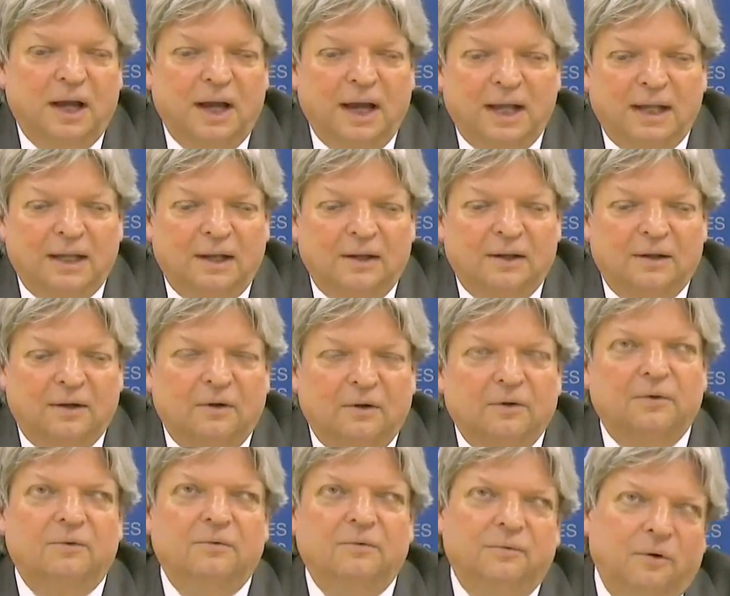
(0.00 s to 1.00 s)
And
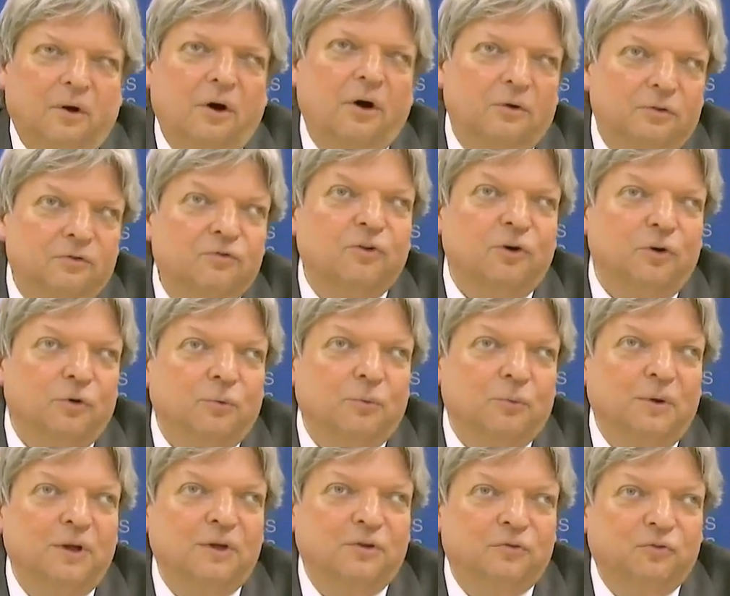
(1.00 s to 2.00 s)

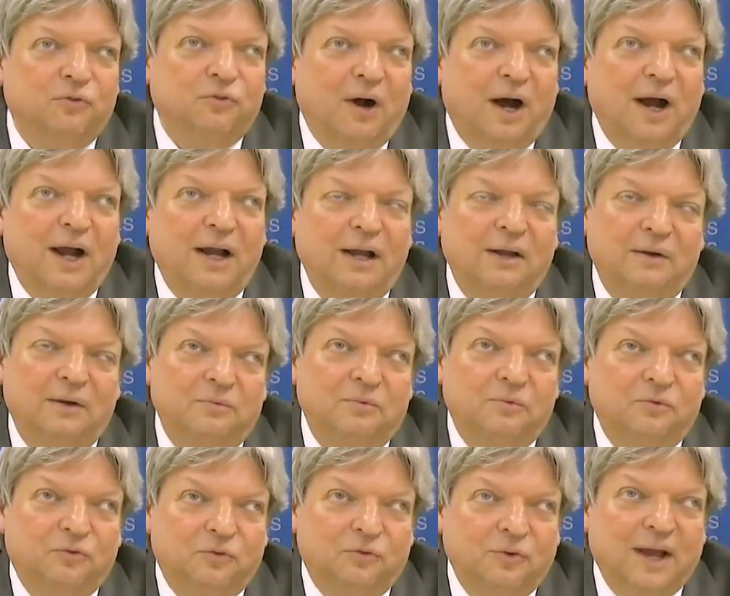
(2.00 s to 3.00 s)
so we
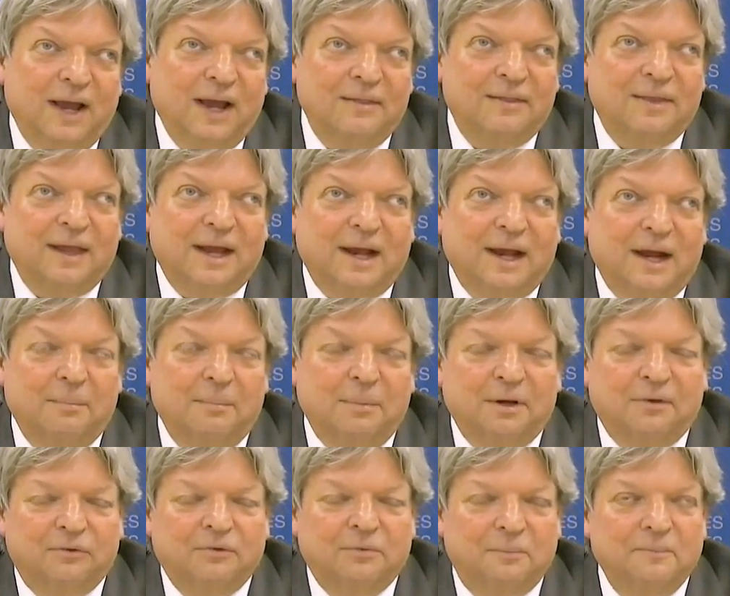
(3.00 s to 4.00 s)
try to get there,
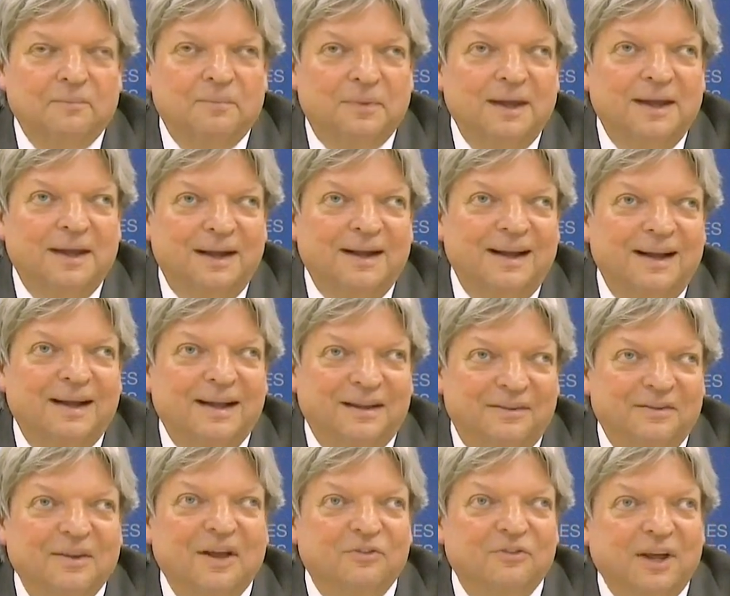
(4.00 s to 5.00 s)

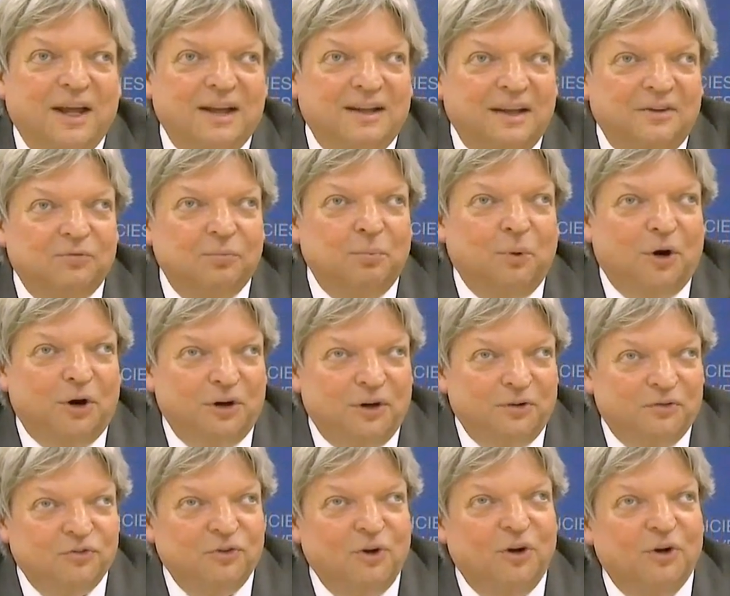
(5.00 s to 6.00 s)
but as I said, it's
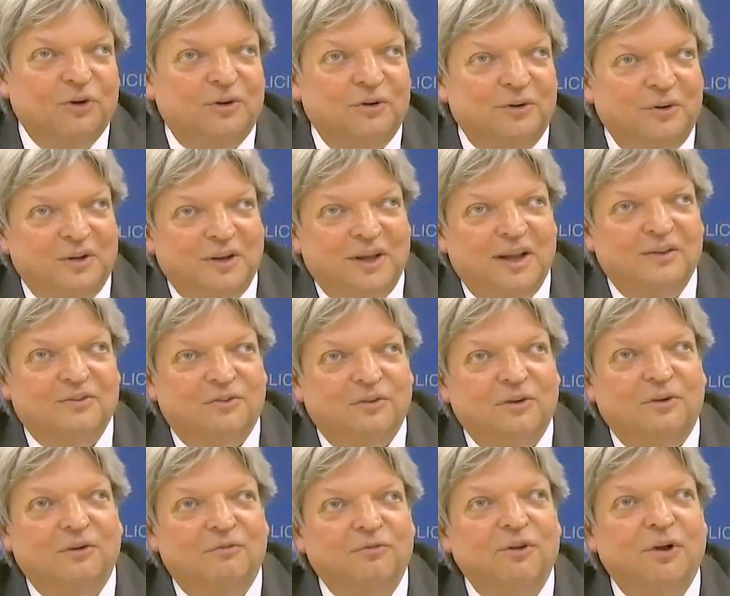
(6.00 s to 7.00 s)
more it's
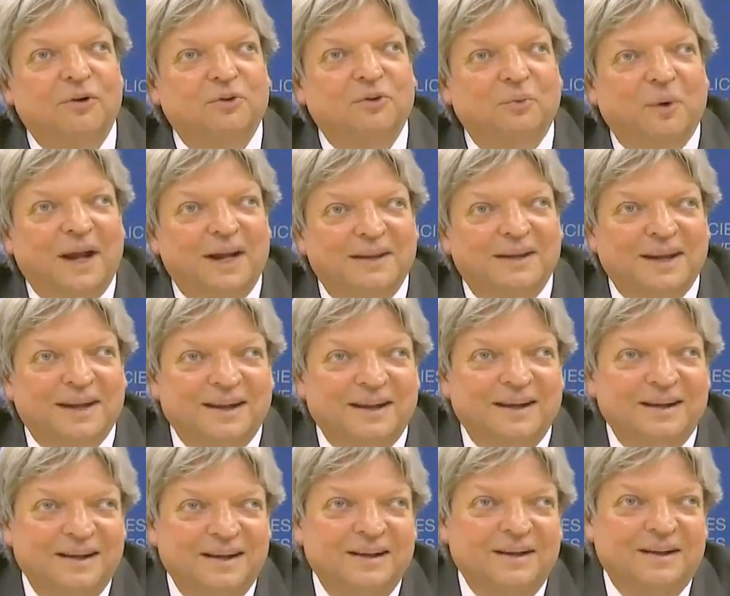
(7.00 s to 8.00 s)
a
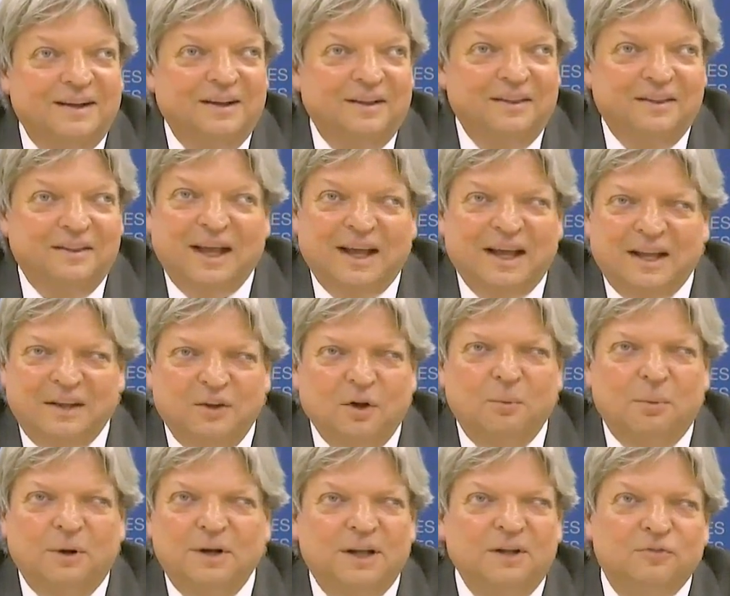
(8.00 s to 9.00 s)
fluctuating thing, and
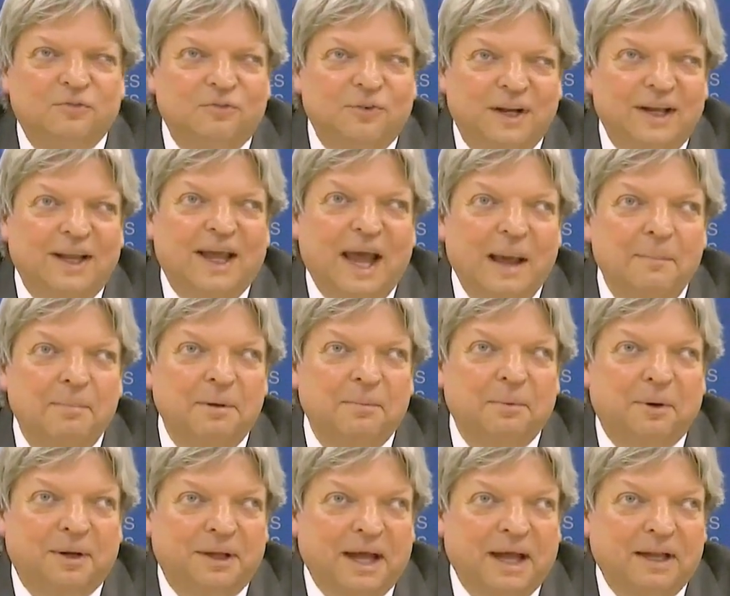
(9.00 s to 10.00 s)
nobody is really
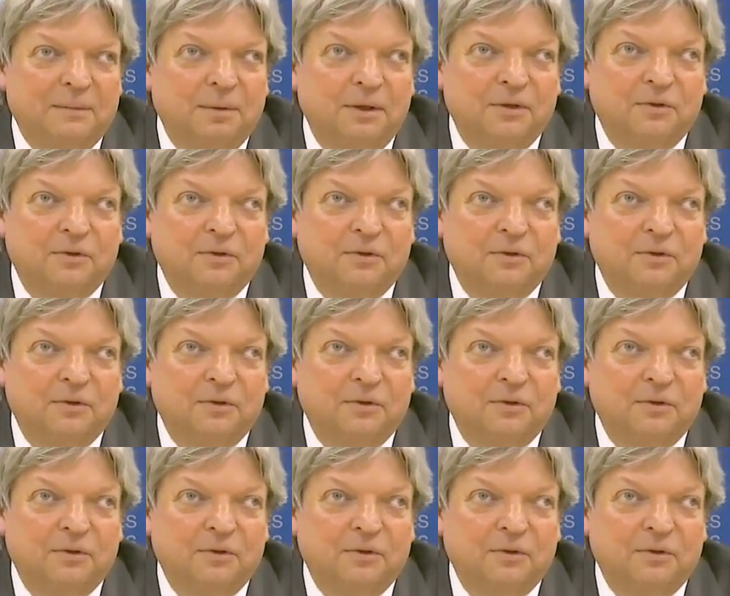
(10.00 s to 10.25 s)
happy with that.